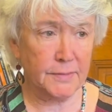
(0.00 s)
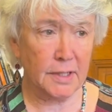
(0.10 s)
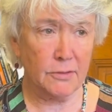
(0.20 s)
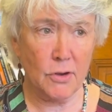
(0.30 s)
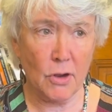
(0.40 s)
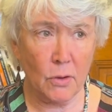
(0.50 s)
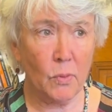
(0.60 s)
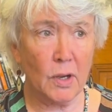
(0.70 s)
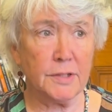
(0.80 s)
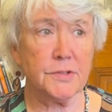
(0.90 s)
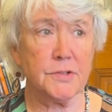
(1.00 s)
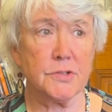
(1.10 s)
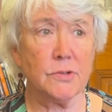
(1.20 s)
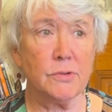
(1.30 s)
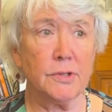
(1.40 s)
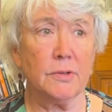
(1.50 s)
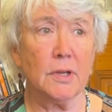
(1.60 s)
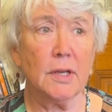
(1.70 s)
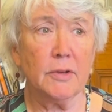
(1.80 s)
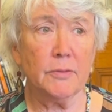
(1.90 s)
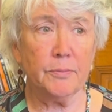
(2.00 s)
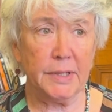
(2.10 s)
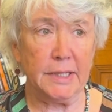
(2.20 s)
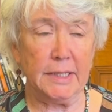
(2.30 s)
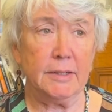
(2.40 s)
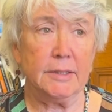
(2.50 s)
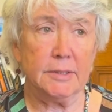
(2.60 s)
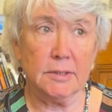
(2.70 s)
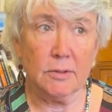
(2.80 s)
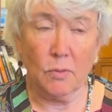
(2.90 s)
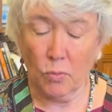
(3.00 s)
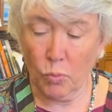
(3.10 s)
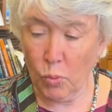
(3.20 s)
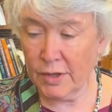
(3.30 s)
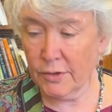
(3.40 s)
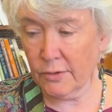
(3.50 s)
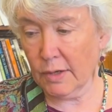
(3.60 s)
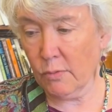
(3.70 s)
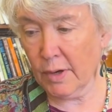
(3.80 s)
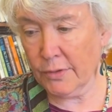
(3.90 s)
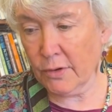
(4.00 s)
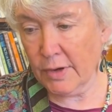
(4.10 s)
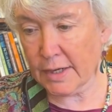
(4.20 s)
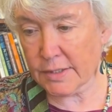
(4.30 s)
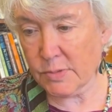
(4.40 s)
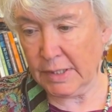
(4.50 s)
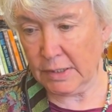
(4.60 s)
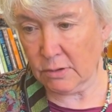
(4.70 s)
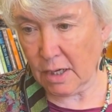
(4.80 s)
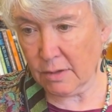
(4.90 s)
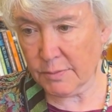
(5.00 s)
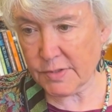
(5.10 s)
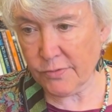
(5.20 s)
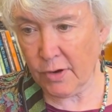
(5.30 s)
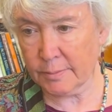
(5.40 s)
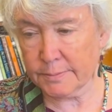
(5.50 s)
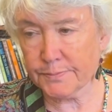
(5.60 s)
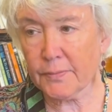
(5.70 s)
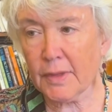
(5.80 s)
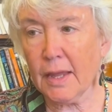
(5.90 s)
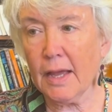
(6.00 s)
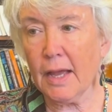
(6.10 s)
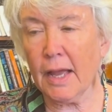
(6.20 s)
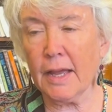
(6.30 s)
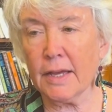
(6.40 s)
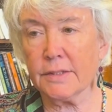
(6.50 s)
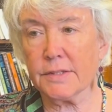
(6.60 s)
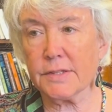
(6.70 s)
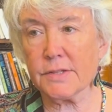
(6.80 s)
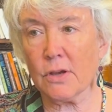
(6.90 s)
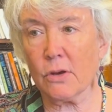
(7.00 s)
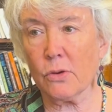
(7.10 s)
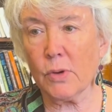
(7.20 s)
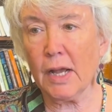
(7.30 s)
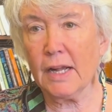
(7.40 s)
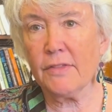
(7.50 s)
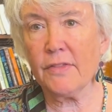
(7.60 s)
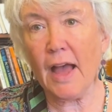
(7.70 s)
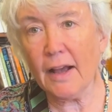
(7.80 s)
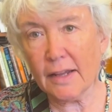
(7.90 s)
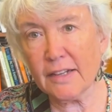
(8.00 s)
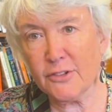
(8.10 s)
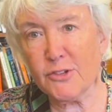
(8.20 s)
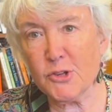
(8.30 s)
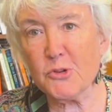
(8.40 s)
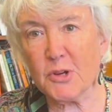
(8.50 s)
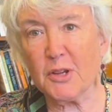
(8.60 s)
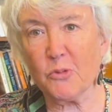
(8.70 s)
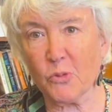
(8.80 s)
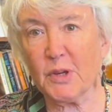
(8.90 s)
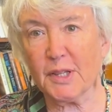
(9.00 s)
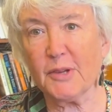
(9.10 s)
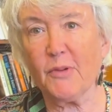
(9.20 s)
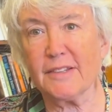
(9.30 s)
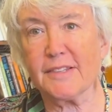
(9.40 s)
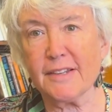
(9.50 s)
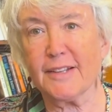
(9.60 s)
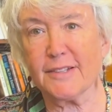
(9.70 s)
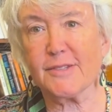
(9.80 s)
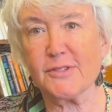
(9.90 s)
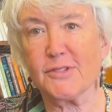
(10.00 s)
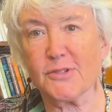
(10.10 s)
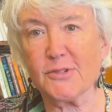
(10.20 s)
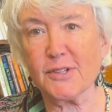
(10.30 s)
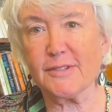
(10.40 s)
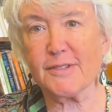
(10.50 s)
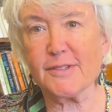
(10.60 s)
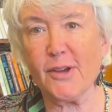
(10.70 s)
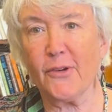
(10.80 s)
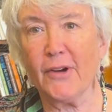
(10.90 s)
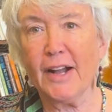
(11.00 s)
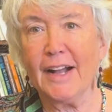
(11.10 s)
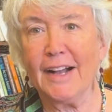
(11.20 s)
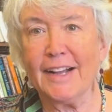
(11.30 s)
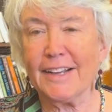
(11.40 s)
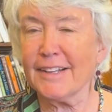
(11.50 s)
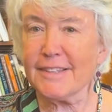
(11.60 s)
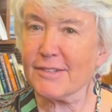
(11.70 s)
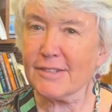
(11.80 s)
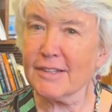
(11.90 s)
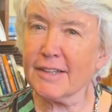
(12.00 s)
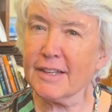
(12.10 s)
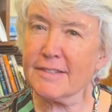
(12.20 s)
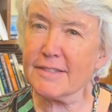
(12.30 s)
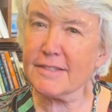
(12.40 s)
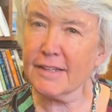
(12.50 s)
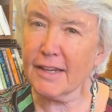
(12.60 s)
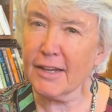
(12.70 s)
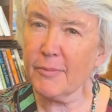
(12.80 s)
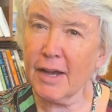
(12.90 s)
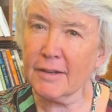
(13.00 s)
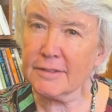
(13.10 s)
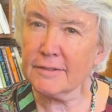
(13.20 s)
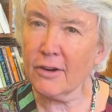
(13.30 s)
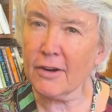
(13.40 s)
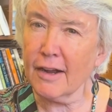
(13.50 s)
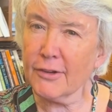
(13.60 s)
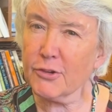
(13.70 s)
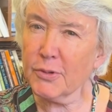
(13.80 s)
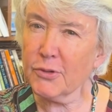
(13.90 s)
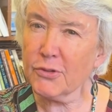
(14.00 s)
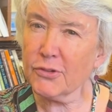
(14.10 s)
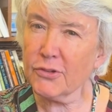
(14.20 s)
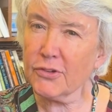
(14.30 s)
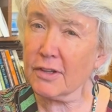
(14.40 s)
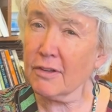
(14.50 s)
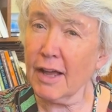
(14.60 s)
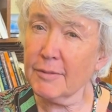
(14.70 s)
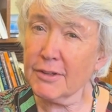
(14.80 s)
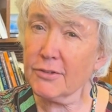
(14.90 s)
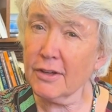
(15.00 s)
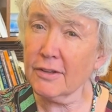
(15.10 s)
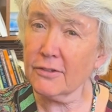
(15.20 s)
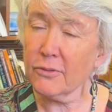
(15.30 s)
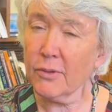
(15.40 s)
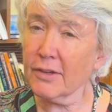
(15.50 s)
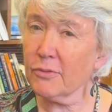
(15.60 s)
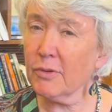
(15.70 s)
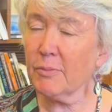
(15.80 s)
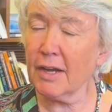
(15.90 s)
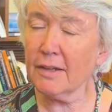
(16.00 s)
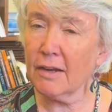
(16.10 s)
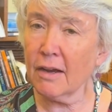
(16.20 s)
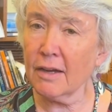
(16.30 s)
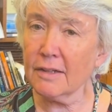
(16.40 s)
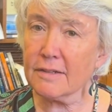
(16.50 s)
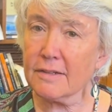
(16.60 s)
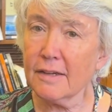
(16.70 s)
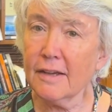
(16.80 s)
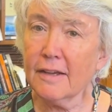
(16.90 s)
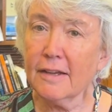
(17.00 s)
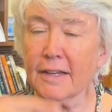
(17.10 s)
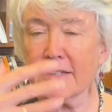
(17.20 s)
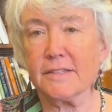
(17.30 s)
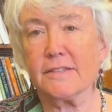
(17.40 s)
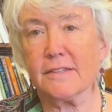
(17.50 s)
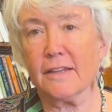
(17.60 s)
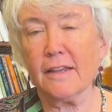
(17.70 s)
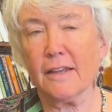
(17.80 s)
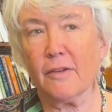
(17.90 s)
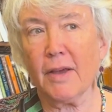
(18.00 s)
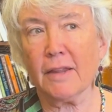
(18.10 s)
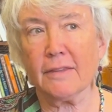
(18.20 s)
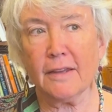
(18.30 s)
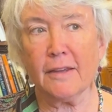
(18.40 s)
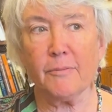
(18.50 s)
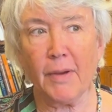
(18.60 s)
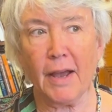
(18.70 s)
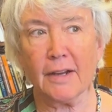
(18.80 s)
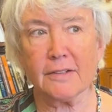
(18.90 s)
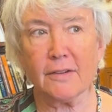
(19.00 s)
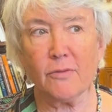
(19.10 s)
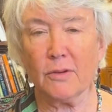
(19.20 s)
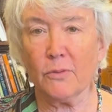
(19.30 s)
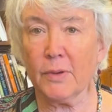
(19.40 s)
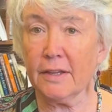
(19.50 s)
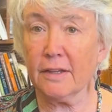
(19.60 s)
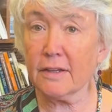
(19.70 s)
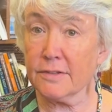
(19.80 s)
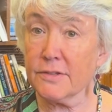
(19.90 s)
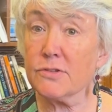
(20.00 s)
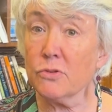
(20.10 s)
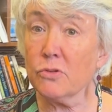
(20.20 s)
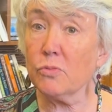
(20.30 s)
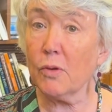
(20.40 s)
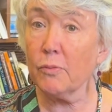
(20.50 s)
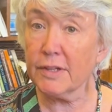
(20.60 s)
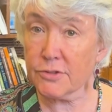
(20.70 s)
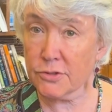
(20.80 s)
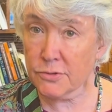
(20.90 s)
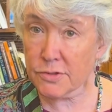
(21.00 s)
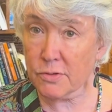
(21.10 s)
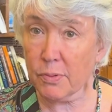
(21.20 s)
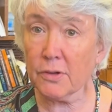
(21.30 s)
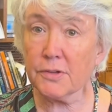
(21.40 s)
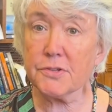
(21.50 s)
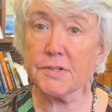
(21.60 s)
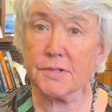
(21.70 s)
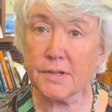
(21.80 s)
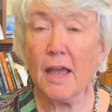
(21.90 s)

no one should be wondering where their next meal comes from. And so that unit really resonates with students. So it gets us thinking about our contributions to climate change in ways we might not. It gets us thinking about the impact of what we consume, what we choose to purchase,